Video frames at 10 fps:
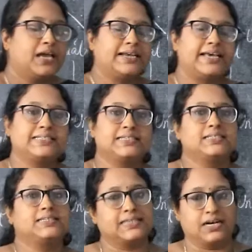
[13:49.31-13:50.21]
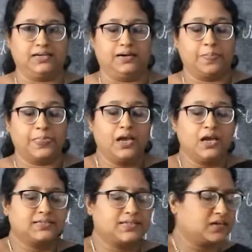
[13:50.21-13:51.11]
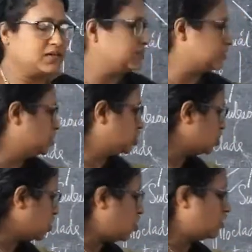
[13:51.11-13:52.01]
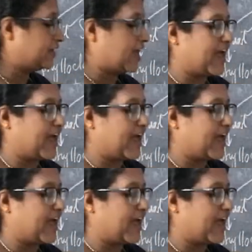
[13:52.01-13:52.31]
Next is a sucker. Sucker is a short